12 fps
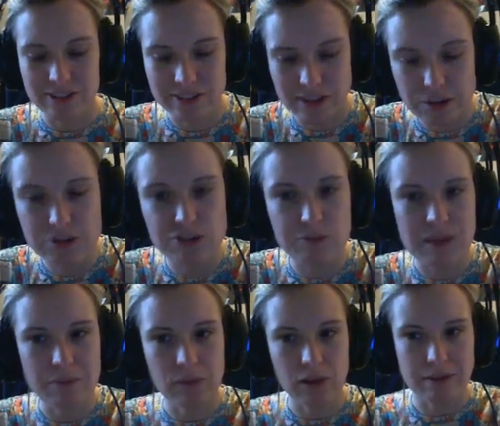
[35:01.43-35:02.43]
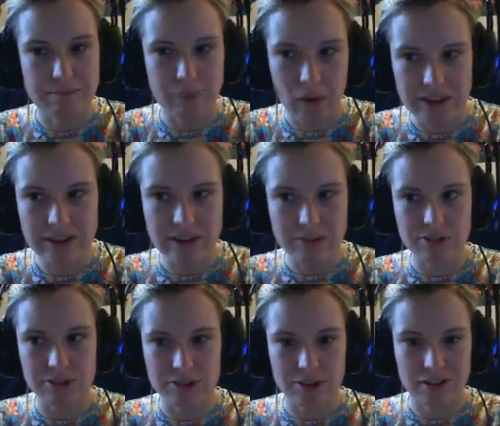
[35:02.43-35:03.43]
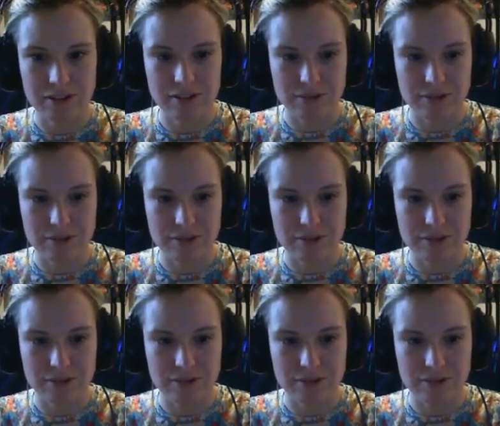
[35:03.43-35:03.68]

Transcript: loads of people like buying up stuff